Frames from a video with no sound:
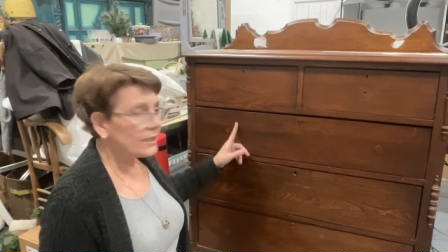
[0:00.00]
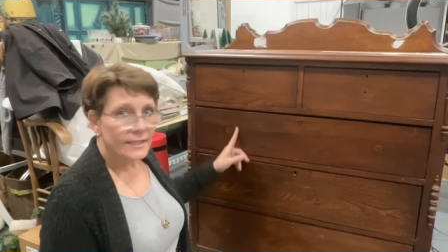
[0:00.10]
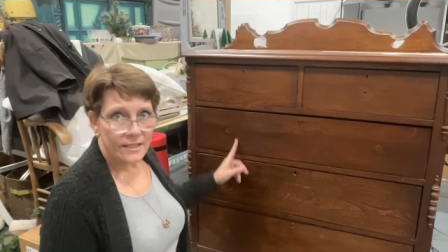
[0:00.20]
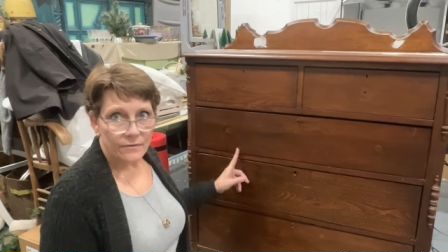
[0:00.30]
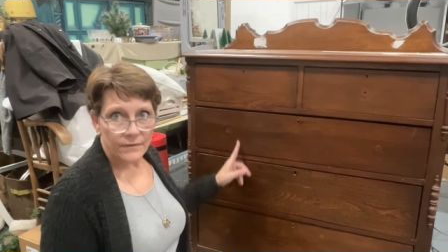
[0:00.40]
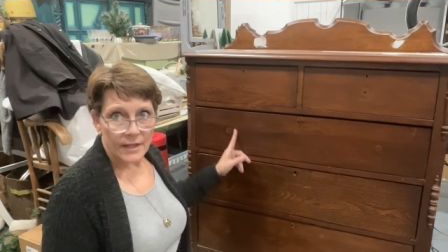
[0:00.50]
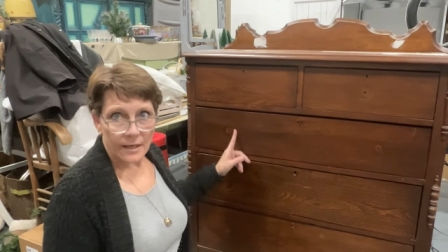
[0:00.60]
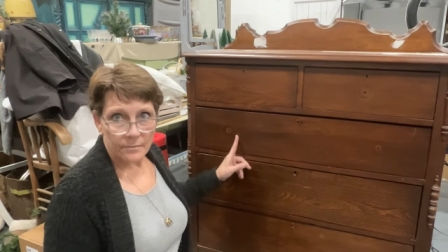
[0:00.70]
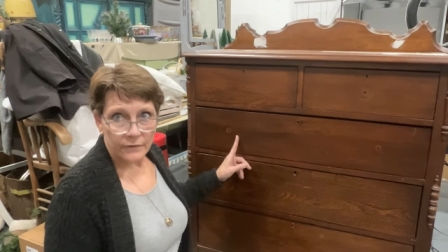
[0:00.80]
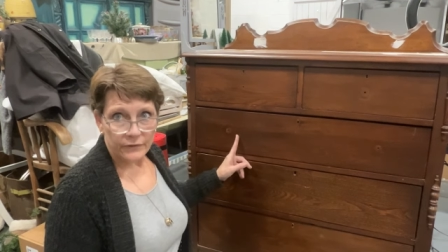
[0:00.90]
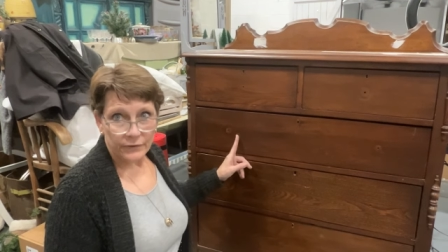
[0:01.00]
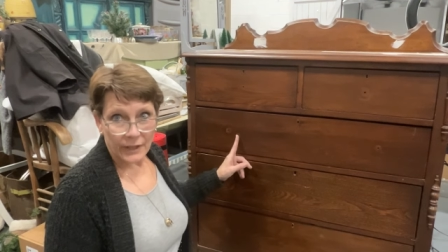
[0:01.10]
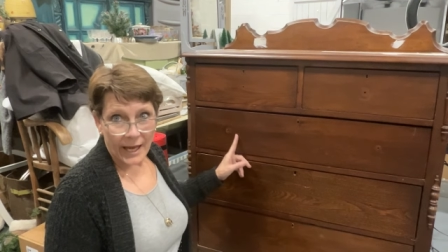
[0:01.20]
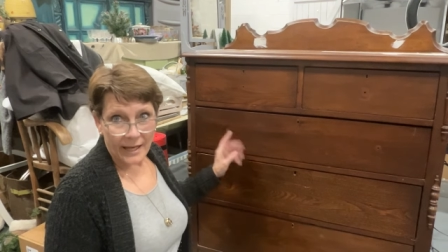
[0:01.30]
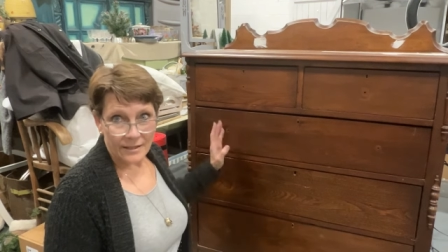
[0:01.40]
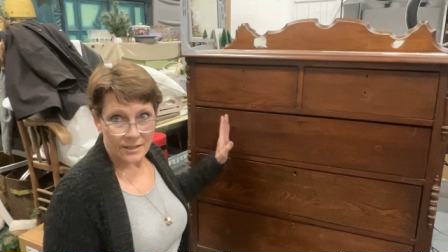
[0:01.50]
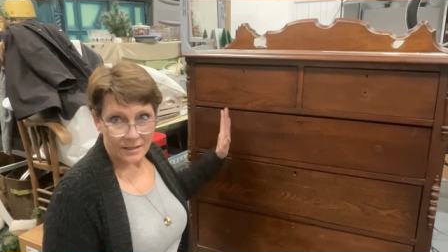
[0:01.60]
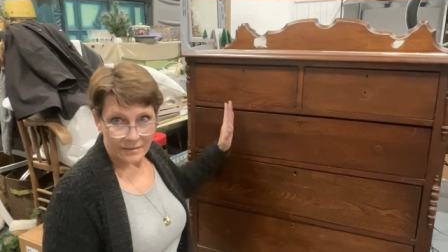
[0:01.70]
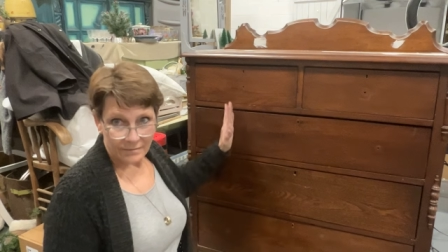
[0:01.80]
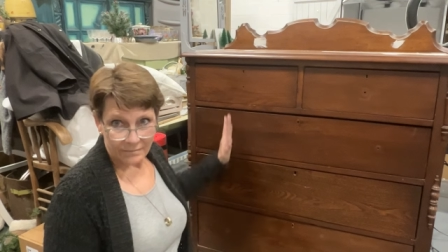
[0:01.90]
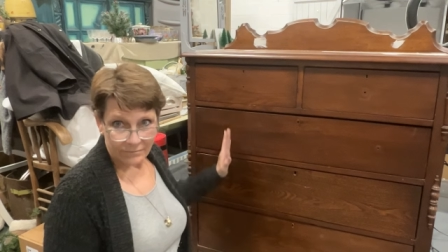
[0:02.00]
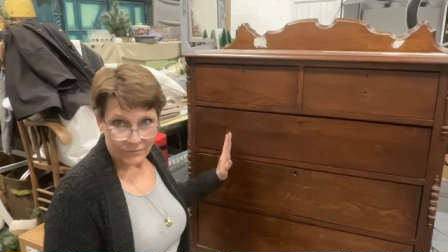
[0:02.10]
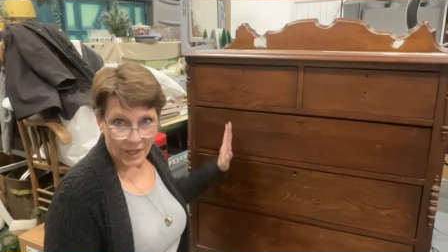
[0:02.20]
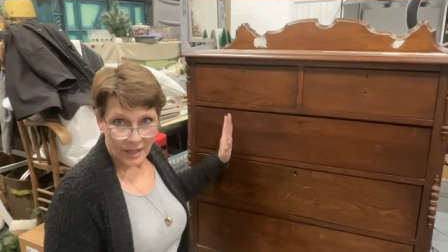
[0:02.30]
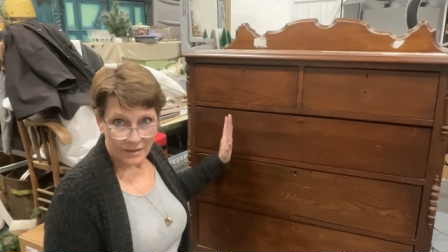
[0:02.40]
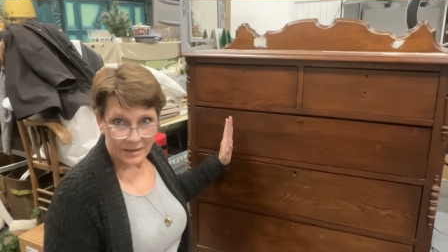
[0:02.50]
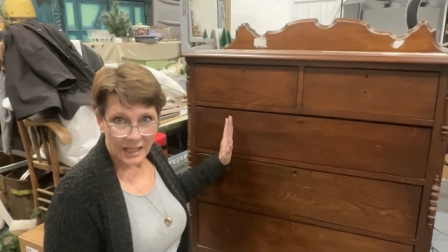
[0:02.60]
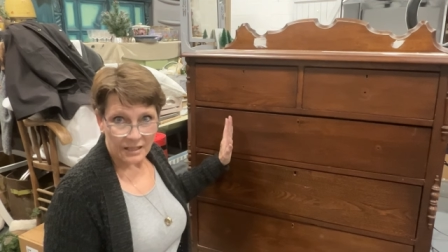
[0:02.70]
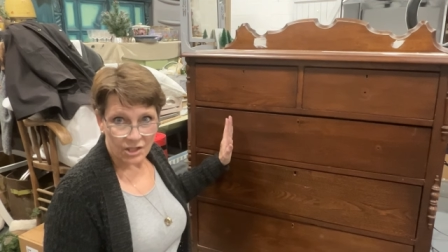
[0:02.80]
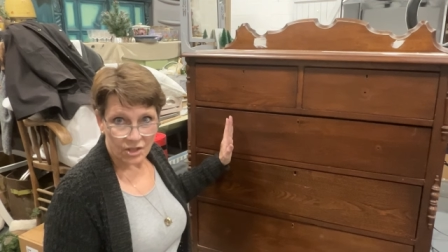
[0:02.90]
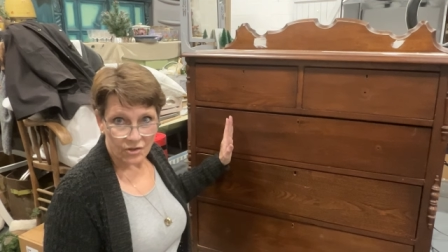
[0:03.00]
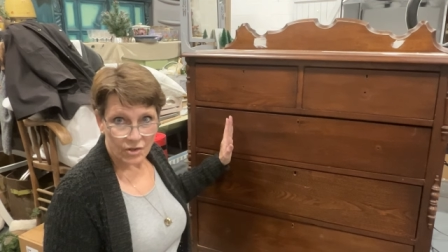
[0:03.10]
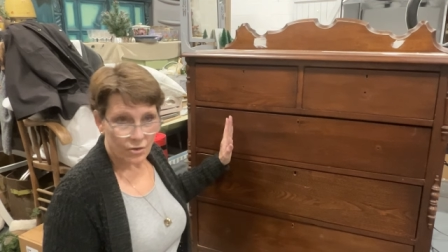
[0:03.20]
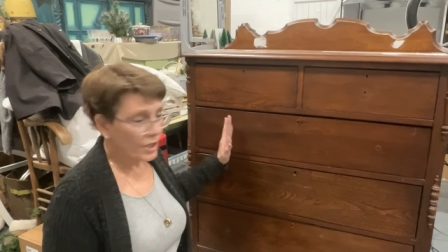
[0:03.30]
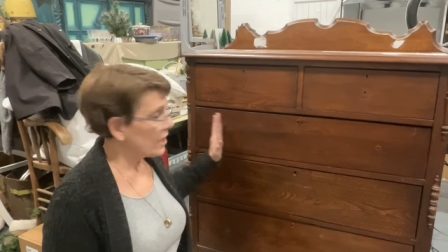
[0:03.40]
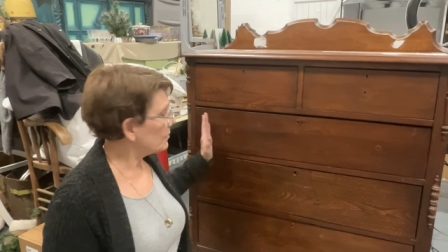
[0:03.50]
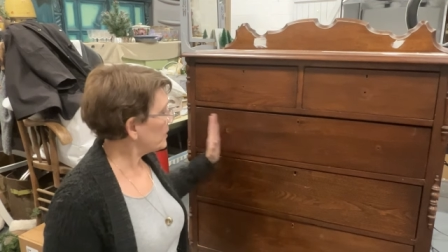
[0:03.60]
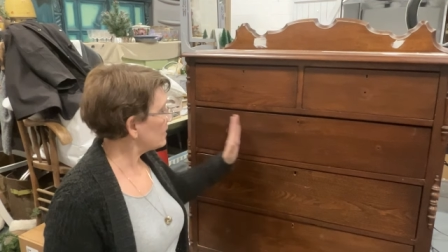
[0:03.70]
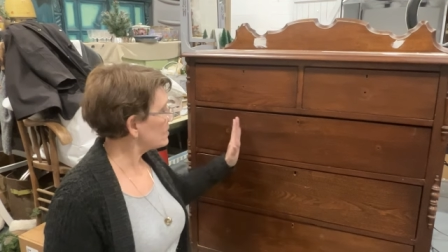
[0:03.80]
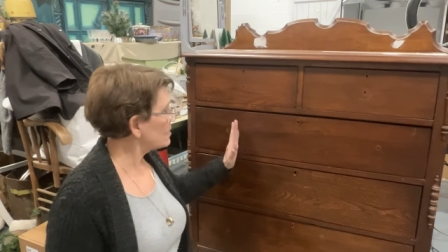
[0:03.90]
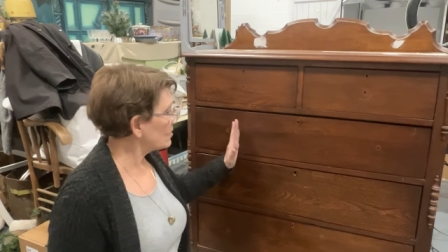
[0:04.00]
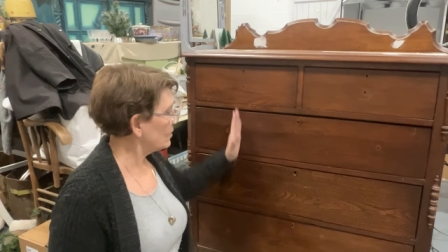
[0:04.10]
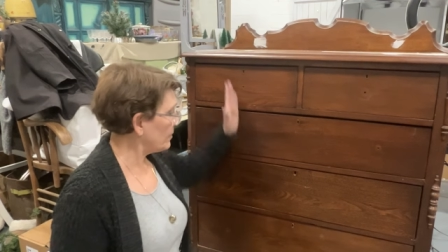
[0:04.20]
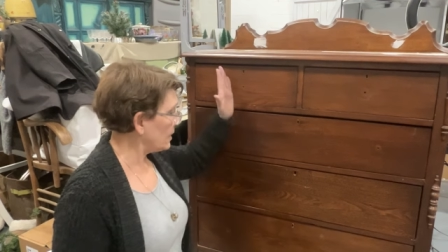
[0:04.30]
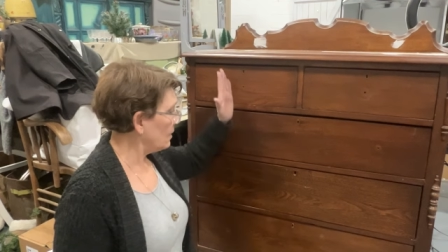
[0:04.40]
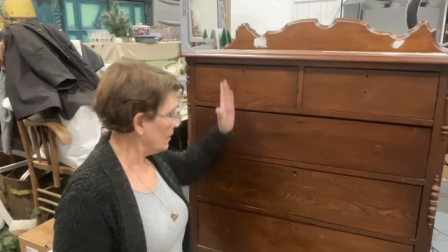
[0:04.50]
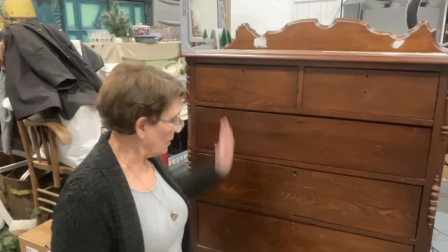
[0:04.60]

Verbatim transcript: to leave them flat, right? Nice and straight because it's going to be